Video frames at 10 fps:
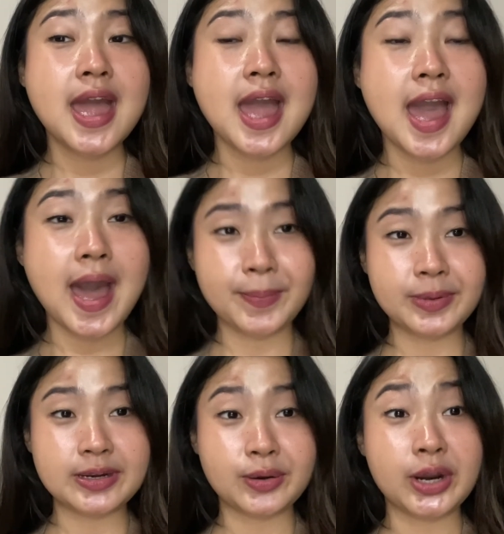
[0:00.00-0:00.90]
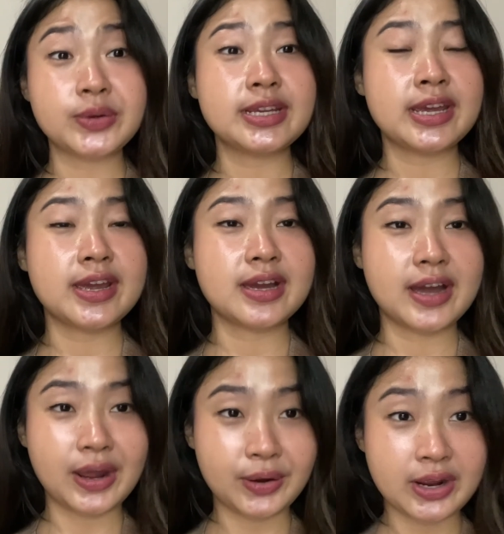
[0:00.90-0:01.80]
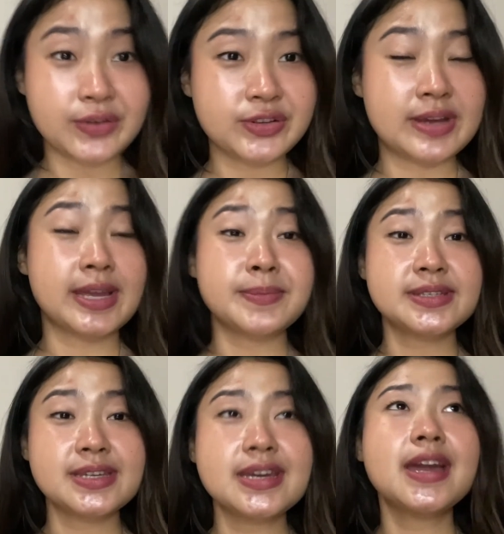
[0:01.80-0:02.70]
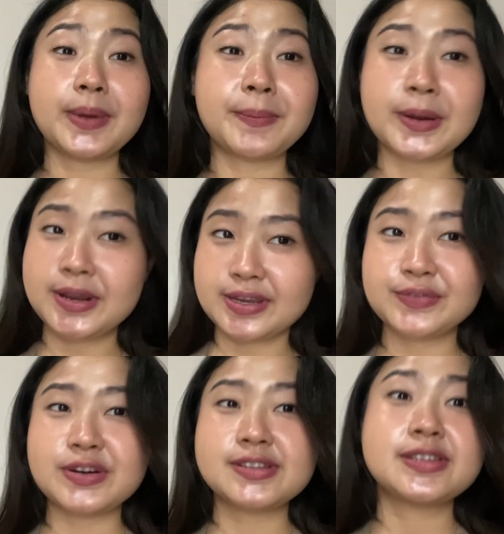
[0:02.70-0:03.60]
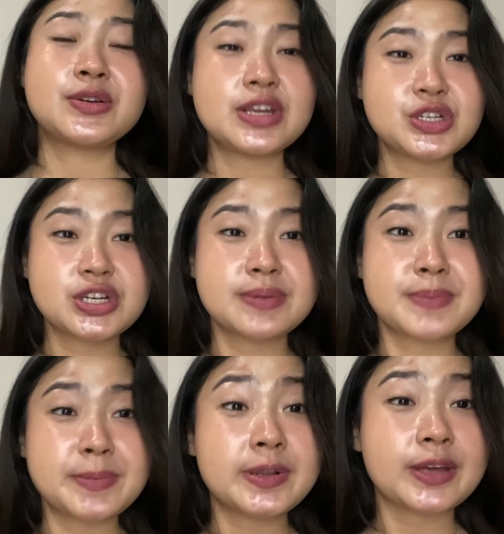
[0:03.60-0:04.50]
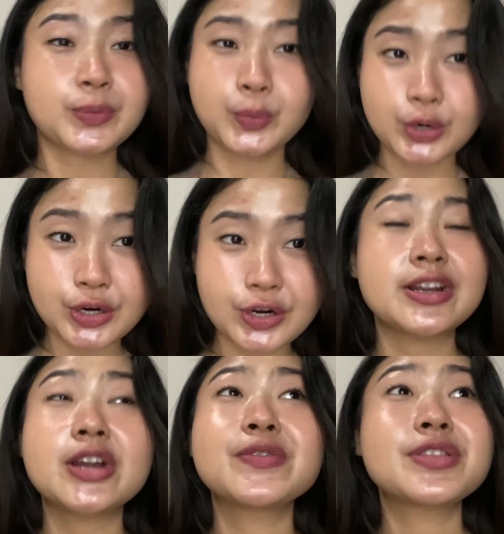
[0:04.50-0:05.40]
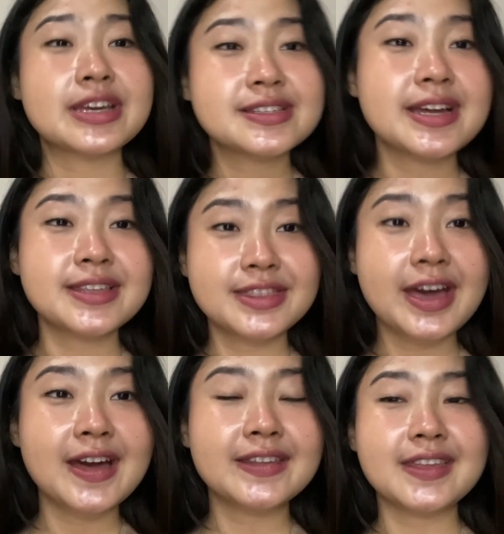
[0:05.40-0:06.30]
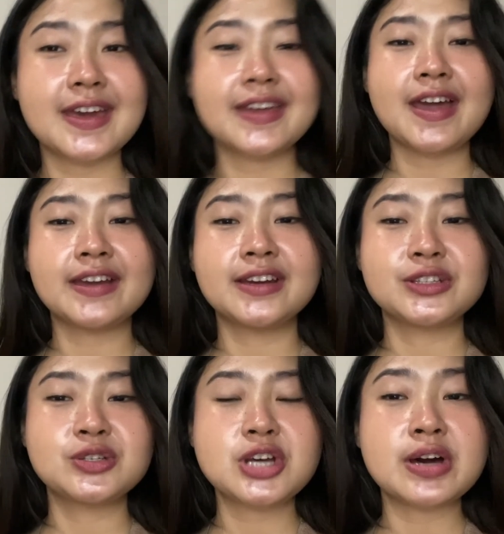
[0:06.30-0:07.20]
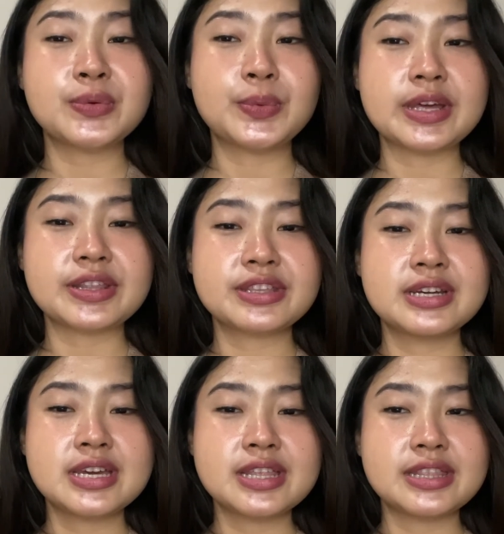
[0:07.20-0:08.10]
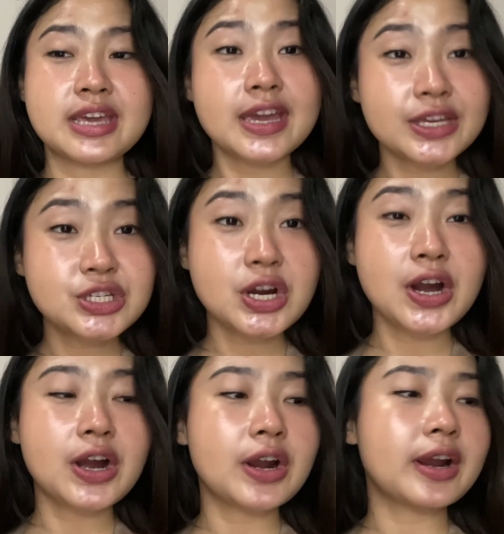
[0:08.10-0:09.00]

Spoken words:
happen around the area of US Embassy, American versus Indonesian people at work, a lot of things like that. And I got to talk with the HR.